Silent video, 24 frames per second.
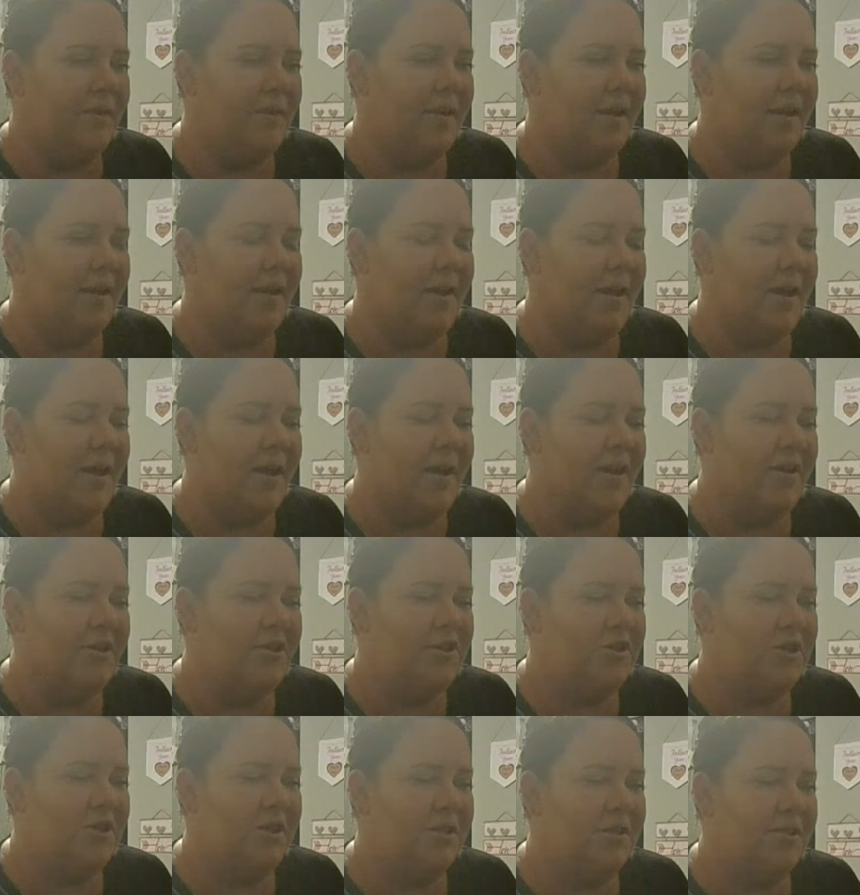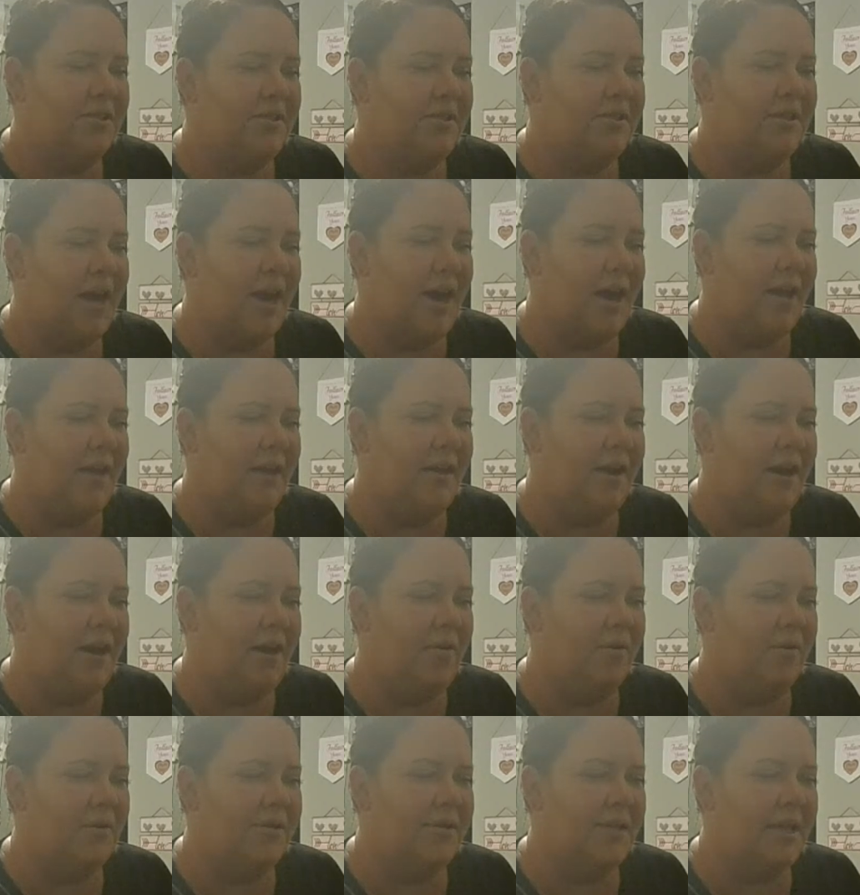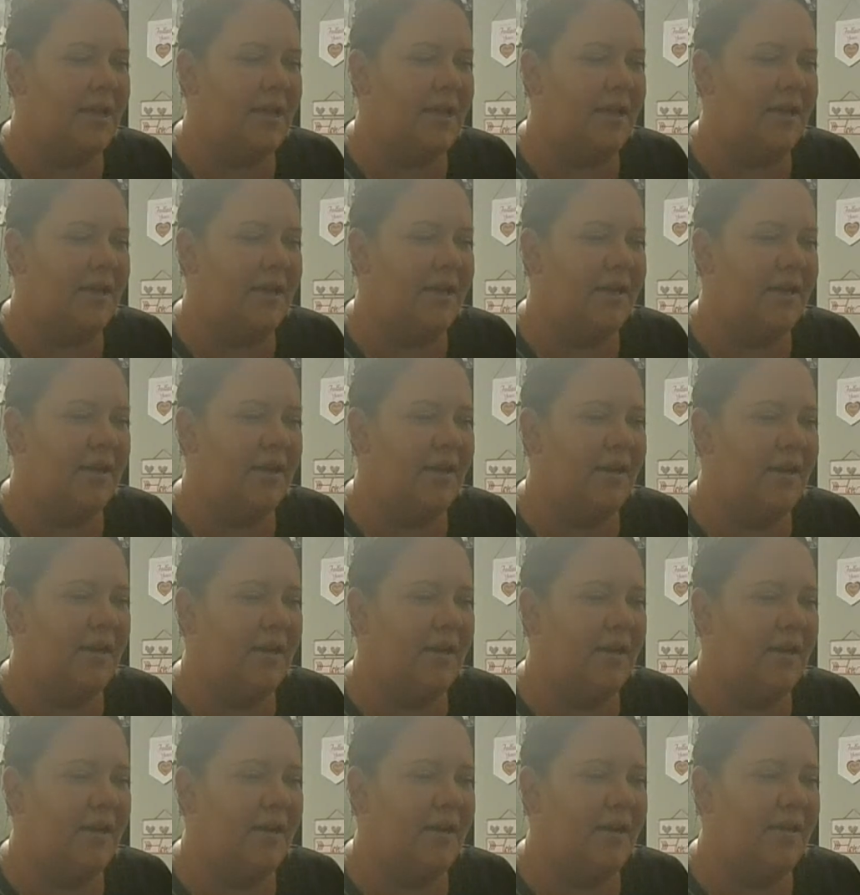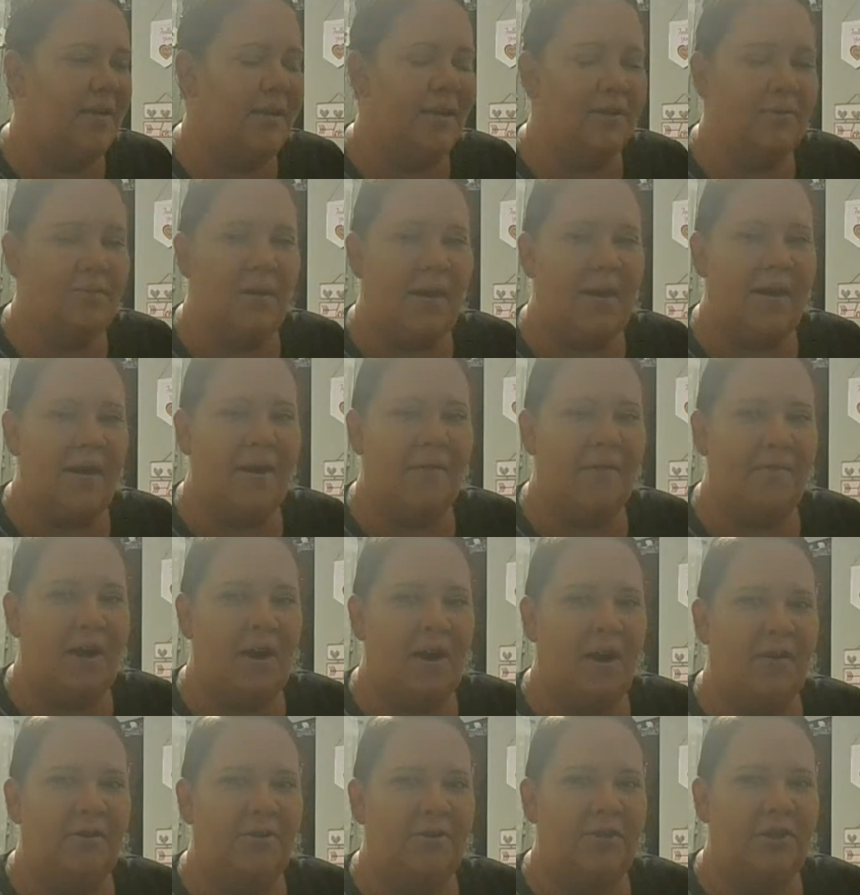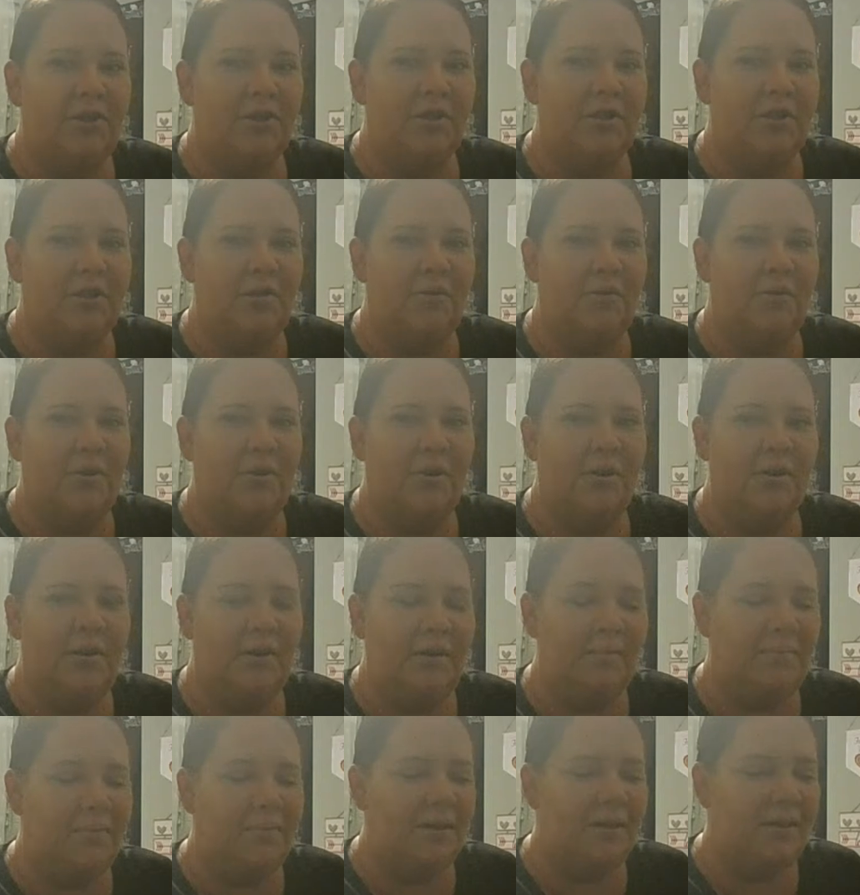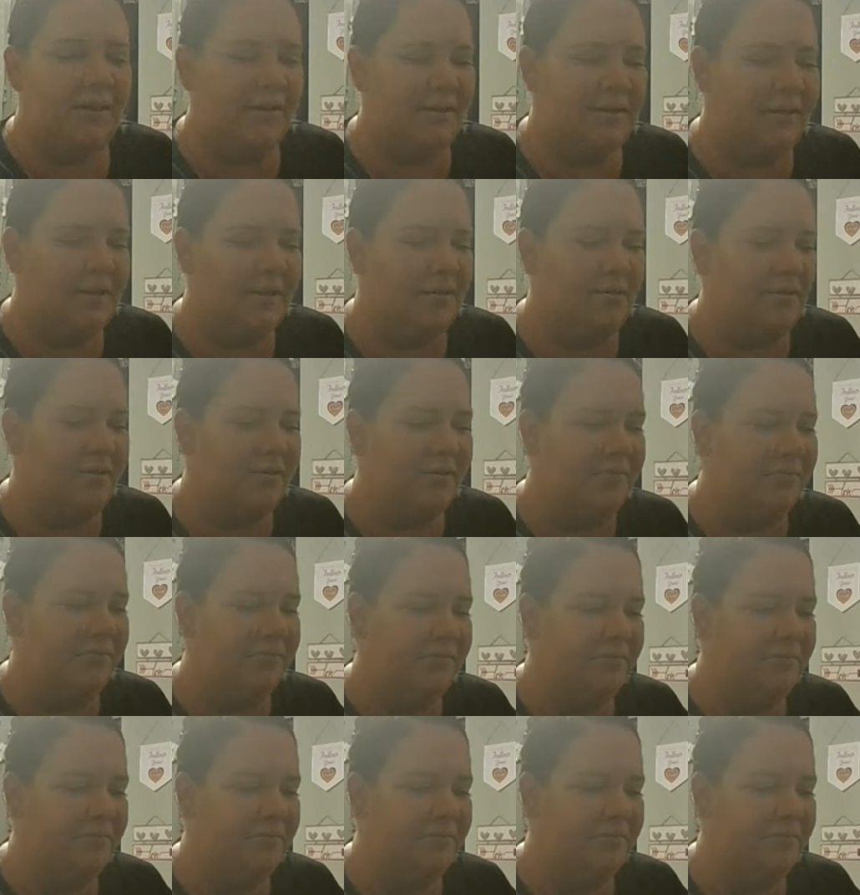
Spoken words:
And I just died. I was like, that's why I've gotten just so good at being single.